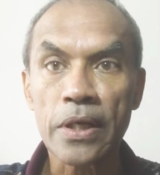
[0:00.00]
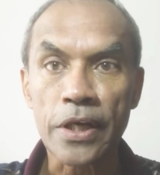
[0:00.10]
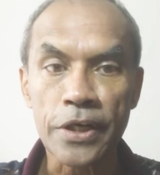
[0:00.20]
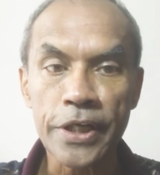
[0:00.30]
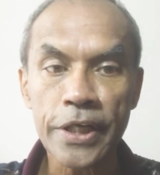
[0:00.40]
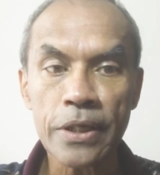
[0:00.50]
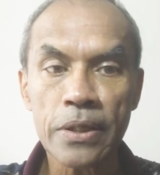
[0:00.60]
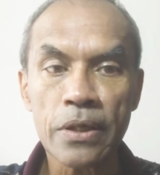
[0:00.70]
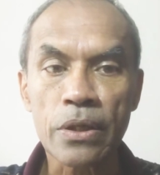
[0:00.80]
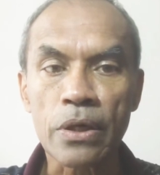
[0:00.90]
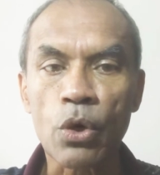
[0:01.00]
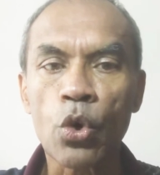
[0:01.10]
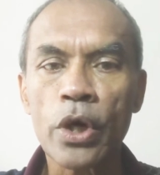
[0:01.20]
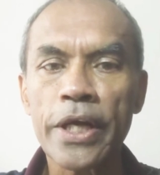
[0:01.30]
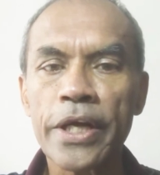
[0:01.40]
Indeed, the
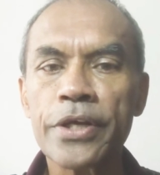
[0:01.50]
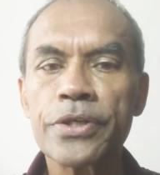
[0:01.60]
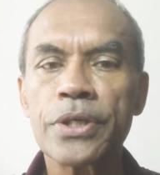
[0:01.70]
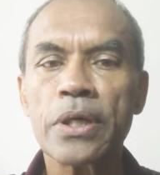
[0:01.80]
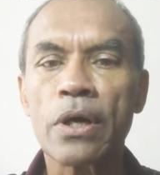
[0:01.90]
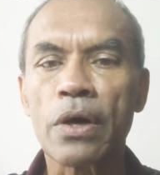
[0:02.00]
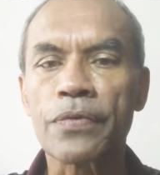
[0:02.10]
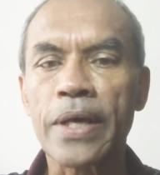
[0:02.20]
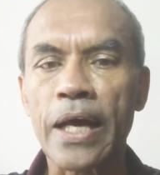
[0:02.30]
old age are